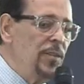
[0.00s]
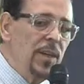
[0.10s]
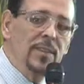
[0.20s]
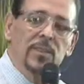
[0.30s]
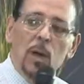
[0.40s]

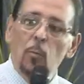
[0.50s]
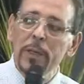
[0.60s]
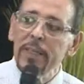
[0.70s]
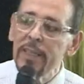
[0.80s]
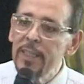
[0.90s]
Things that
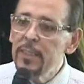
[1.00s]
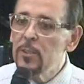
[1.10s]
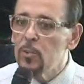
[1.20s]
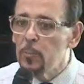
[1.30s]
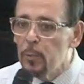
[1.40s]
we
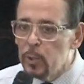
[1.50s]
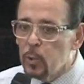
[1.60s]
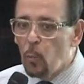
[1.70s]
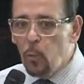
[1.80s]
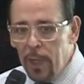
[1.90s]
need to
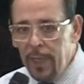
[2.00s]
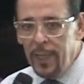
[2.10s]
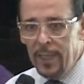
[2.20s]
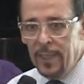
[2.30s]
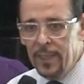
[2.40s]
push
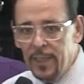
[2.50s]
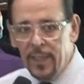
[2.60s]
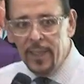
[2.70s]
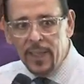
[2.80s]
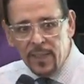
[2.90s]
away
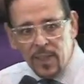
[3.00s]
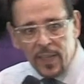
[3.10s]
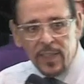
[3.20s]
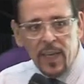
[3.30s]
that